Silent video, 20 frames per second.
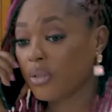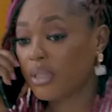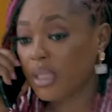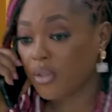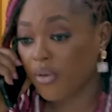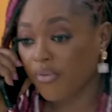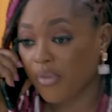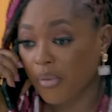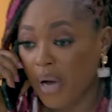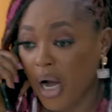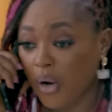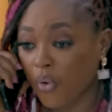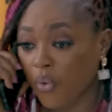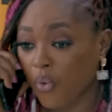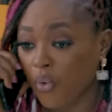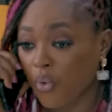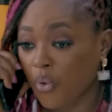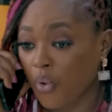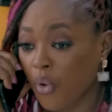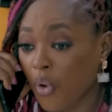content of the bag,
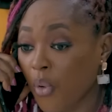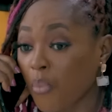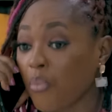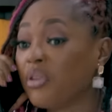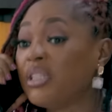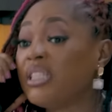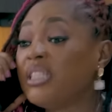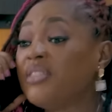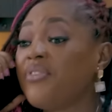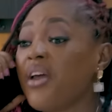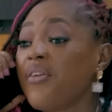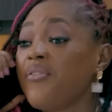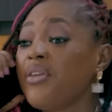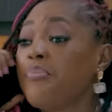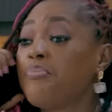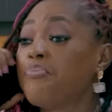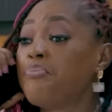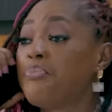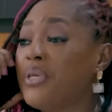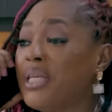but it's
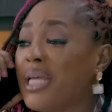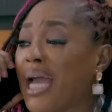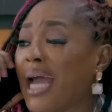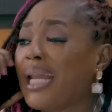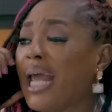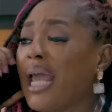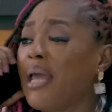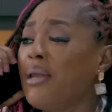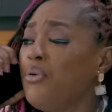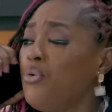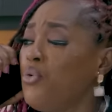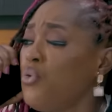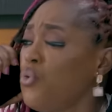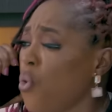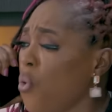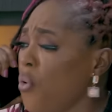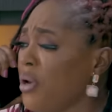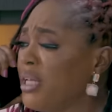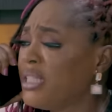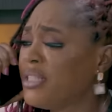very big and I
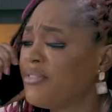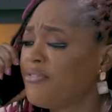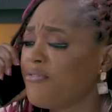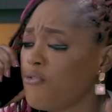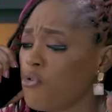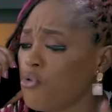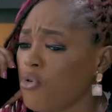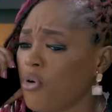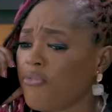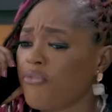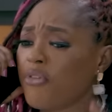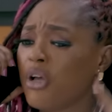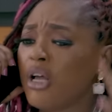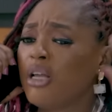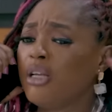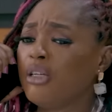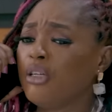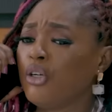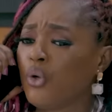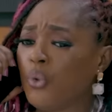know it's full of
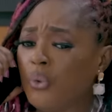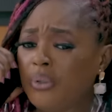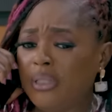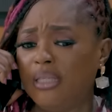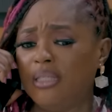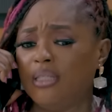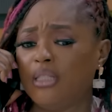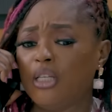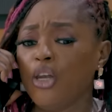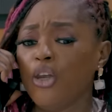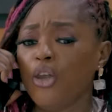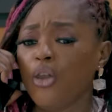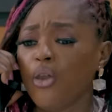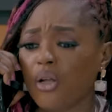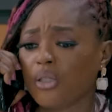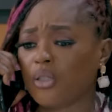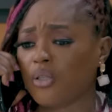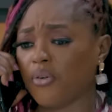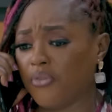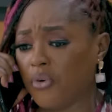goodies,
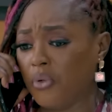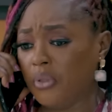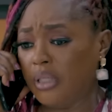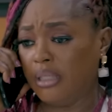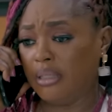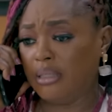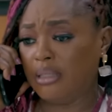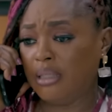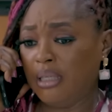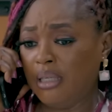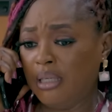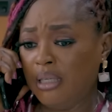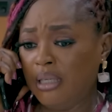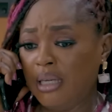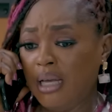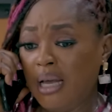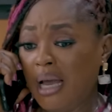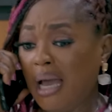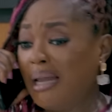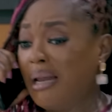lots of goodies.
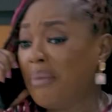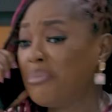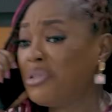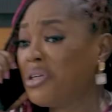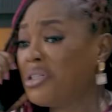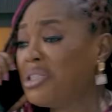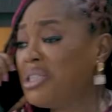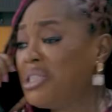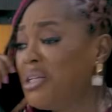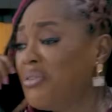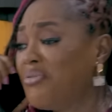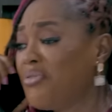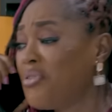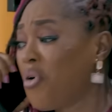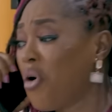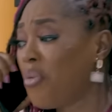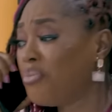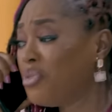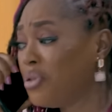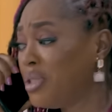And I'm sure she didn't
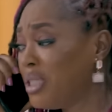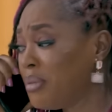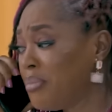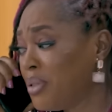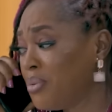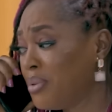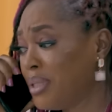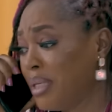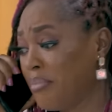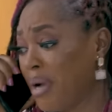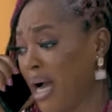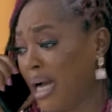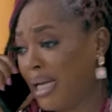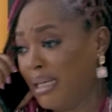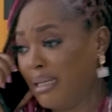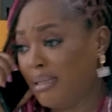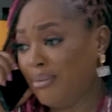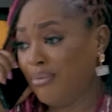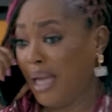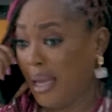even come to this place with a bag.
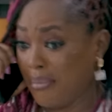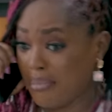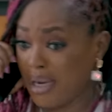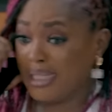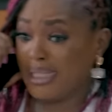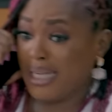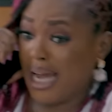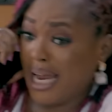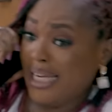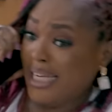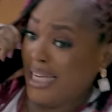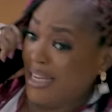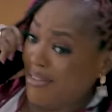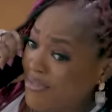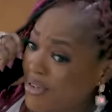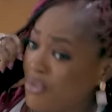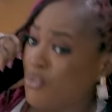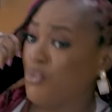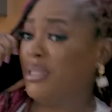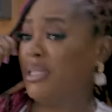You can imagine her
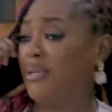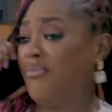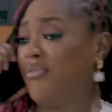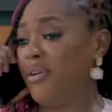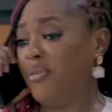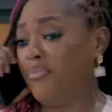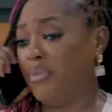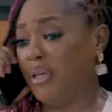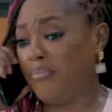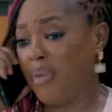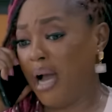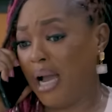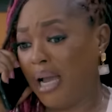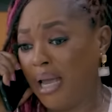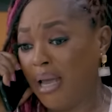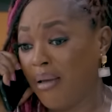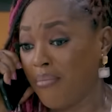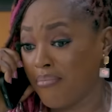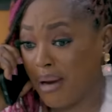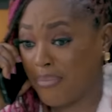living with a very big bag,
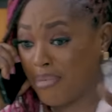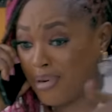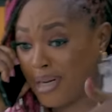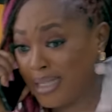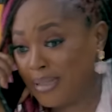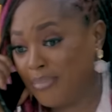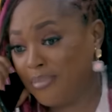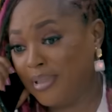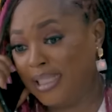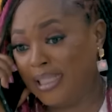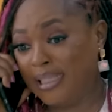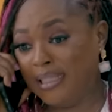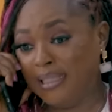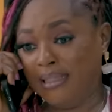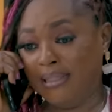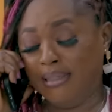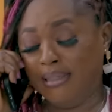my brother's money.